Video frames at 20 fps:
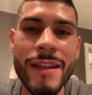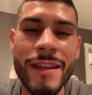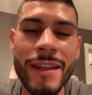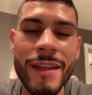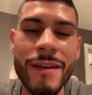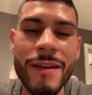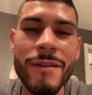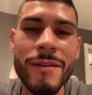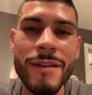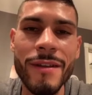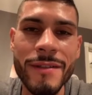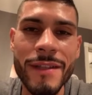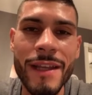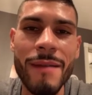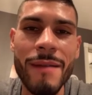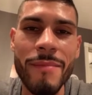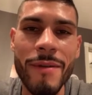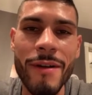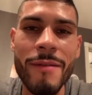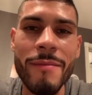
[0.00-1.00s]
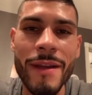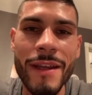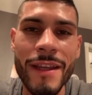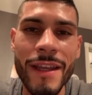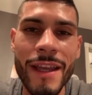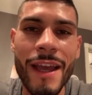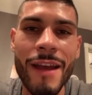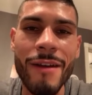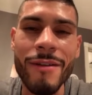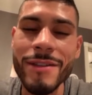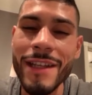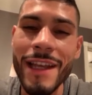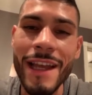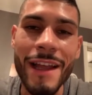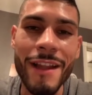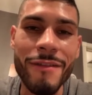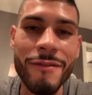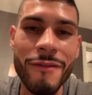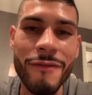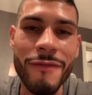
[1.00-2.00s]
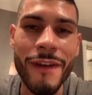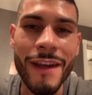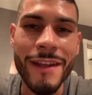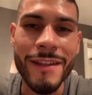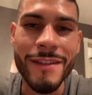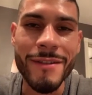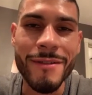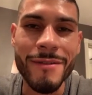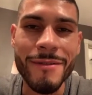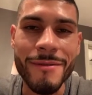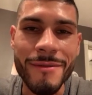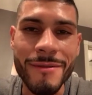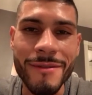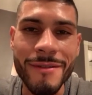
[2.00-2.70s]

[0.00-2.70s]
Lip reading: think it was at Burbank. Yeah, it was a hell of a fight too.